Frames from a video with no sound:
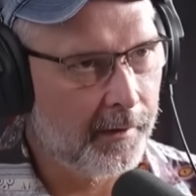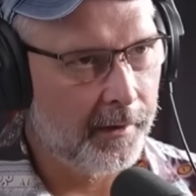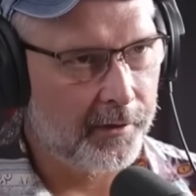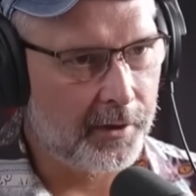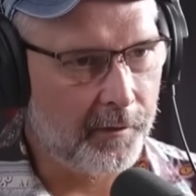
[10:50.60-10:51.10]

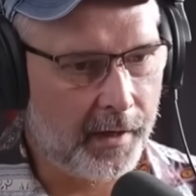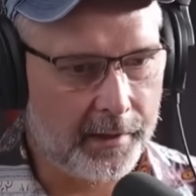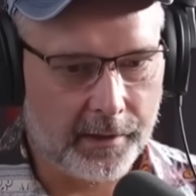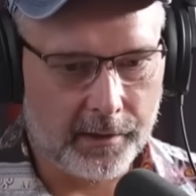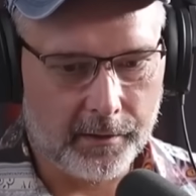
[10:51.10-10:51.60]
So if you
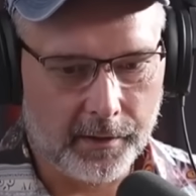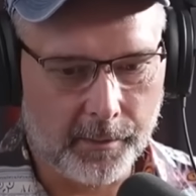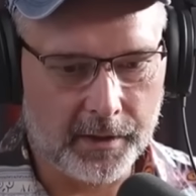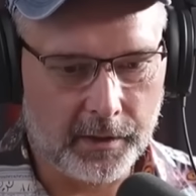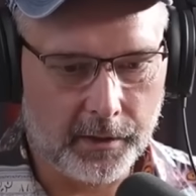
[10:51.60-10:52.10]
had a, a
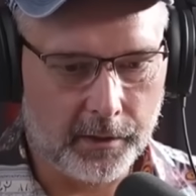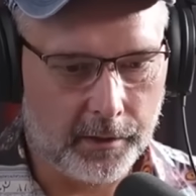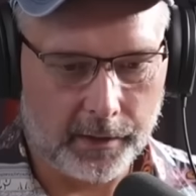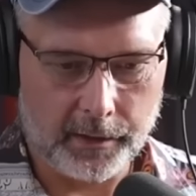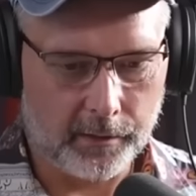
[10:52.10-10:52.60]
material
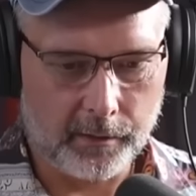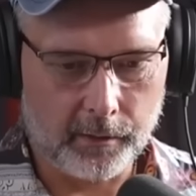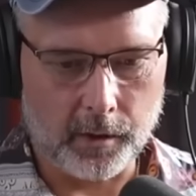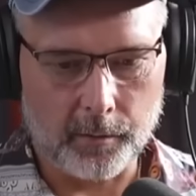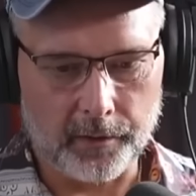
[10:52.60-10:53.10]
like, you know,
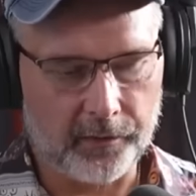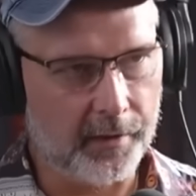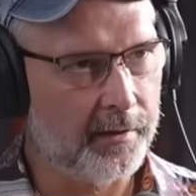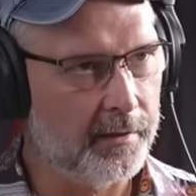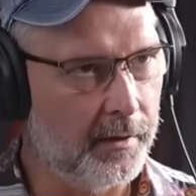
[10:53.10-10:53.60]
cobalt
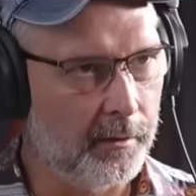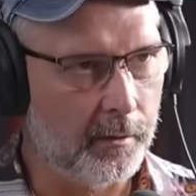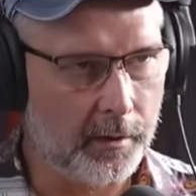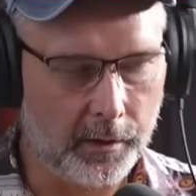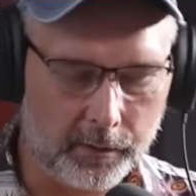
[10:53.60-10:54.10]
60
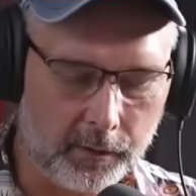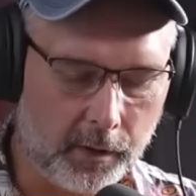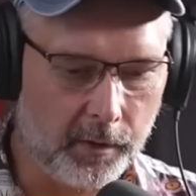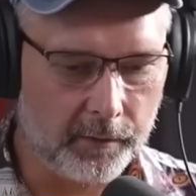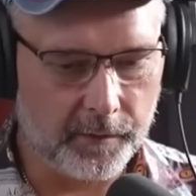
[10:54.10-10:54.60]
or, you know,
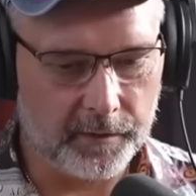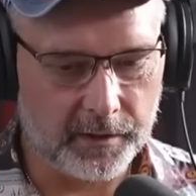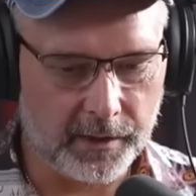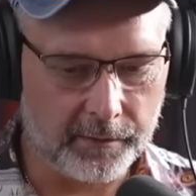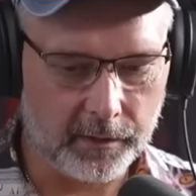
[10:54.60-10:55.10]
cobalt
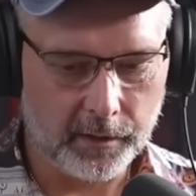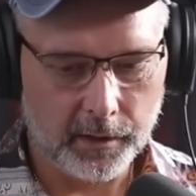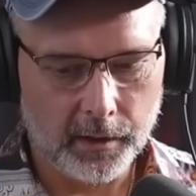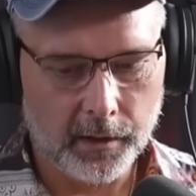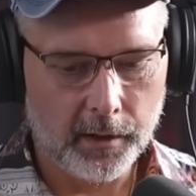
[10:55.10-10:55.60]
57,
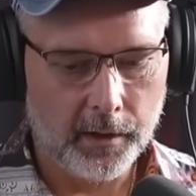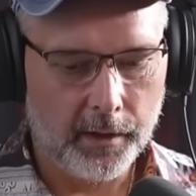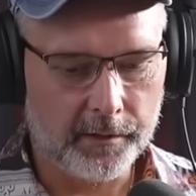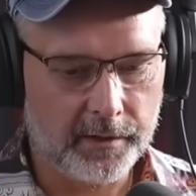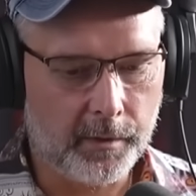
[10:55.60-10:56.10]

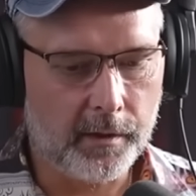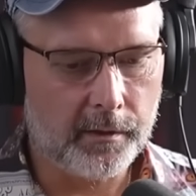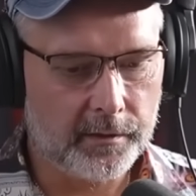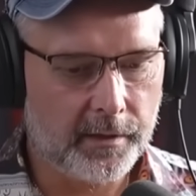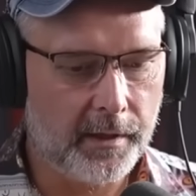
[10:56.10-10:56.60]
and some
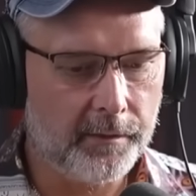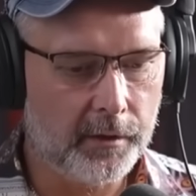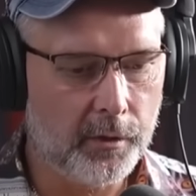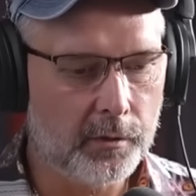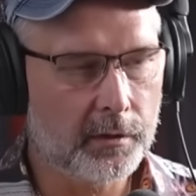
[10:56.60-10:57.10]
others are even
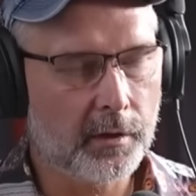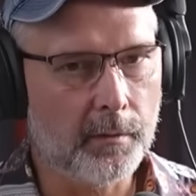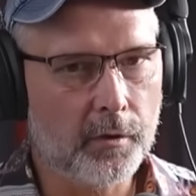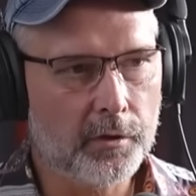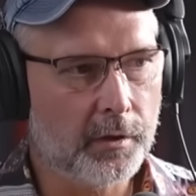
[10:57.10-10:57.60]
used
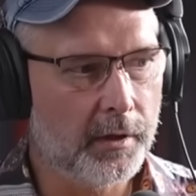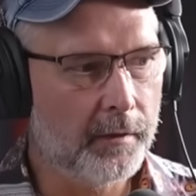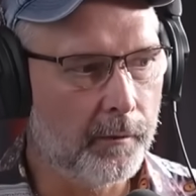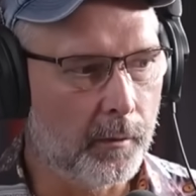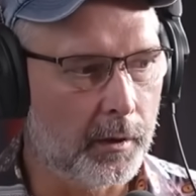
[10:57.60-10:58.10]
commercially
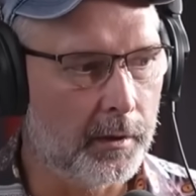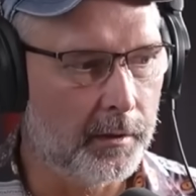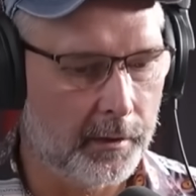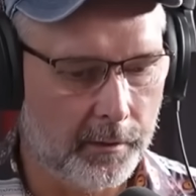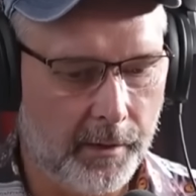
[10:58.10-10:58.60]
for
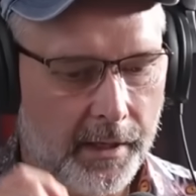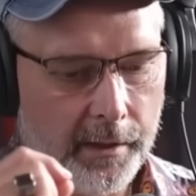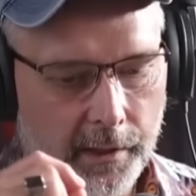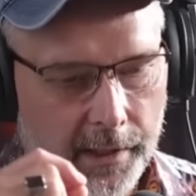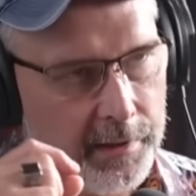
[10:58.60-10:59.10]

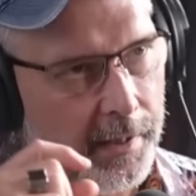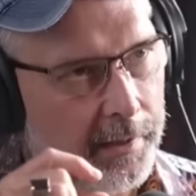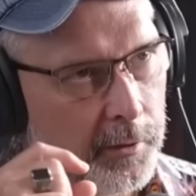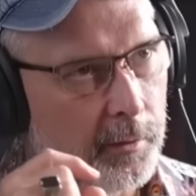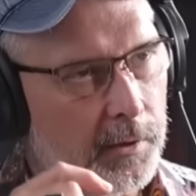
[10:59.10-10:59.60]
making like
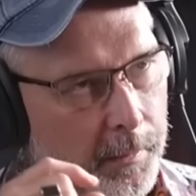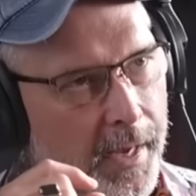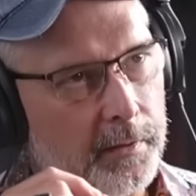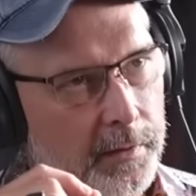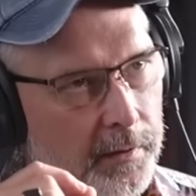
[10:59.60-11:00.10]
tiny nuclear
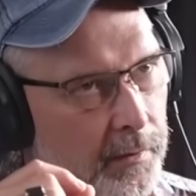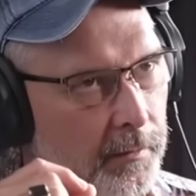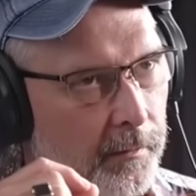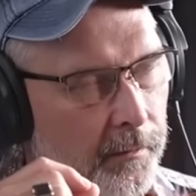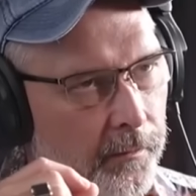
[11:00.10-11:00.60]
batteries.
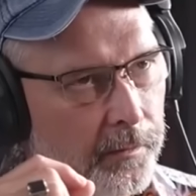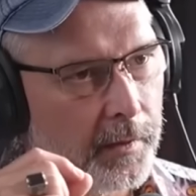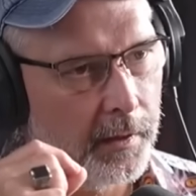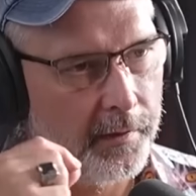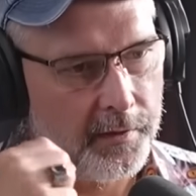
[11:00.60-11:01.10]
Mm-hmm.
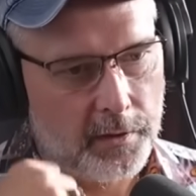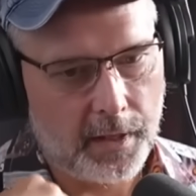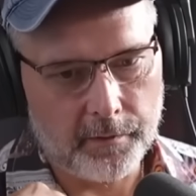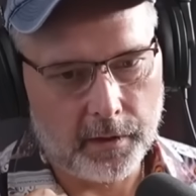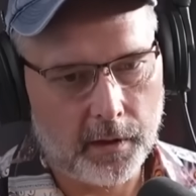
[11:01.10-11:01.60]
Let's say you
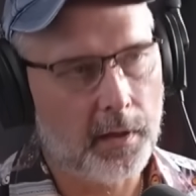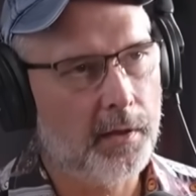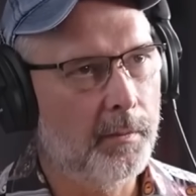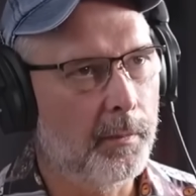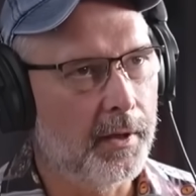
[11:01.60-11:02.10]
have a heart
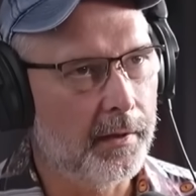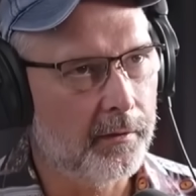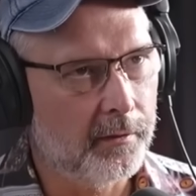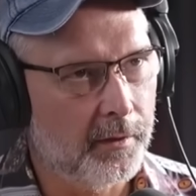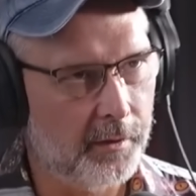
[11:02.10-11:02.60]

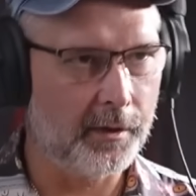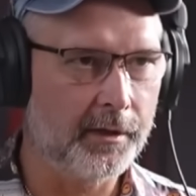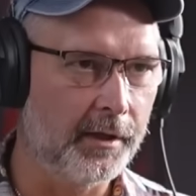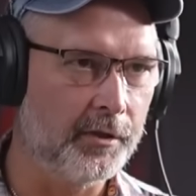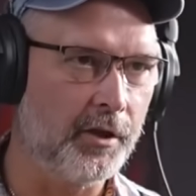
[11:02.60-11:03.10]
implant. You're not
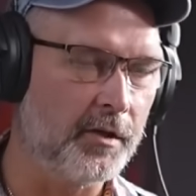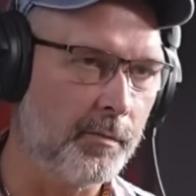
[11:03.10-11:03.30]
going to change